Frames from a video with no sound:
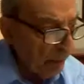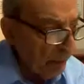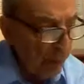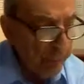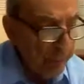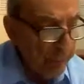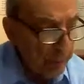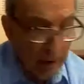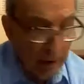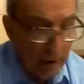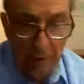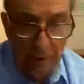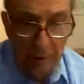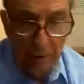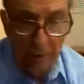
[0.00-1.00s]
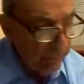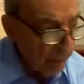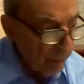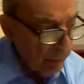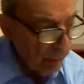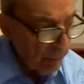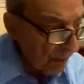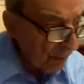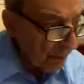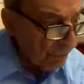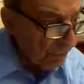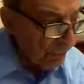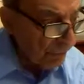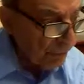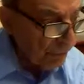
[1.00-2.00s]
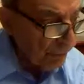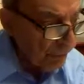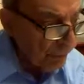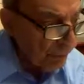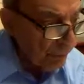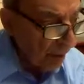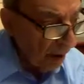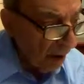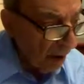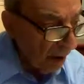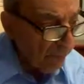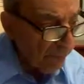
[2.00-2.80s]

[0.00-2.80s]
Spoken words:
population level, systems are